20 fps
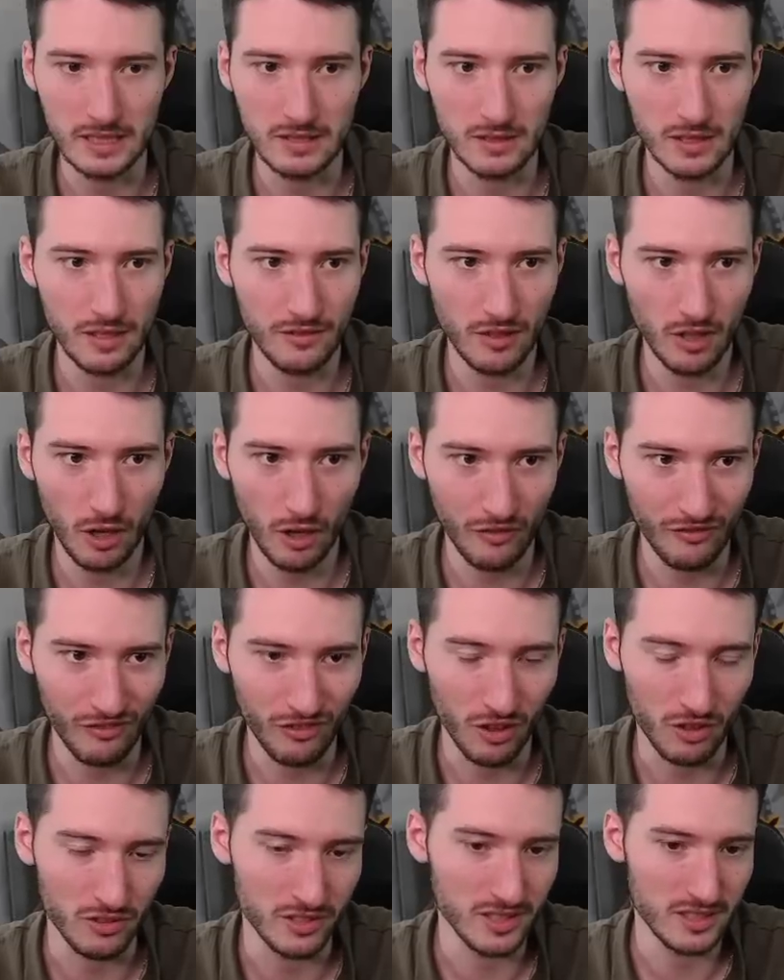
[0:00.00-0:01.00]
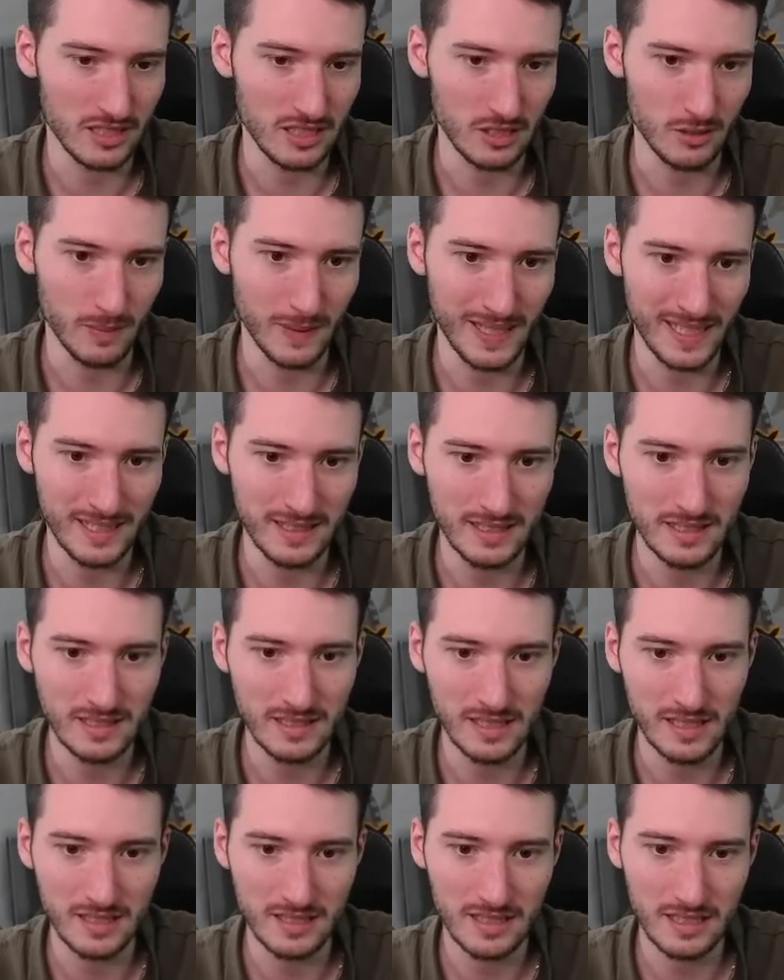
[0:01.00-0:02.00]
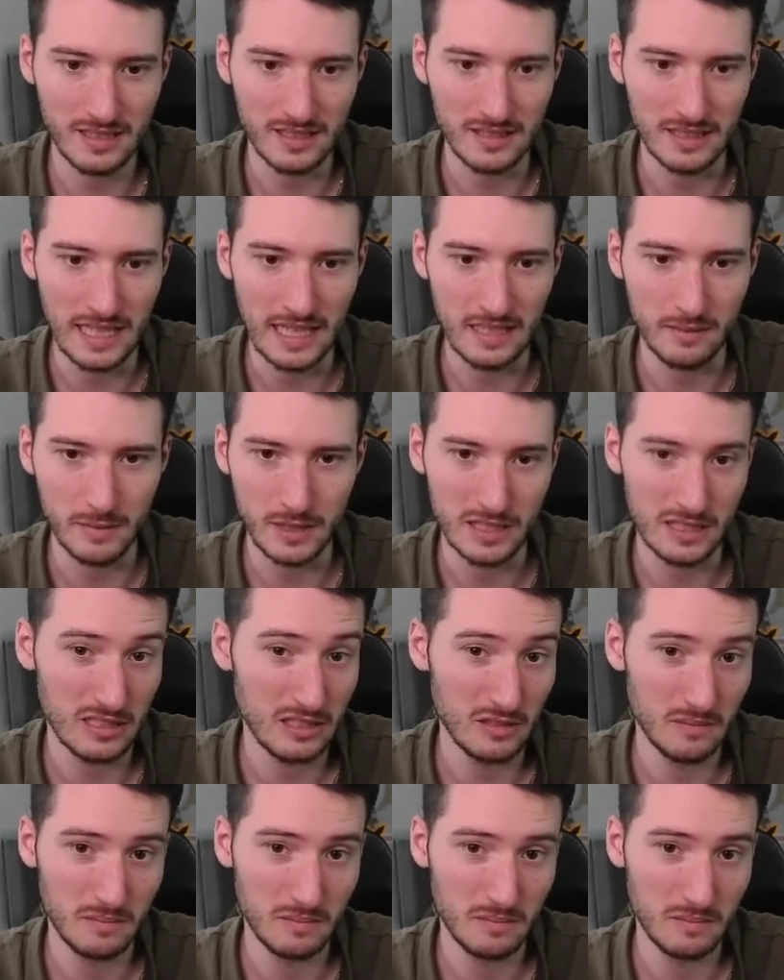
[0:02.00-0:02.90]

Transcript: You have a lot of forests. Are you playing Nissa Ascended Animist?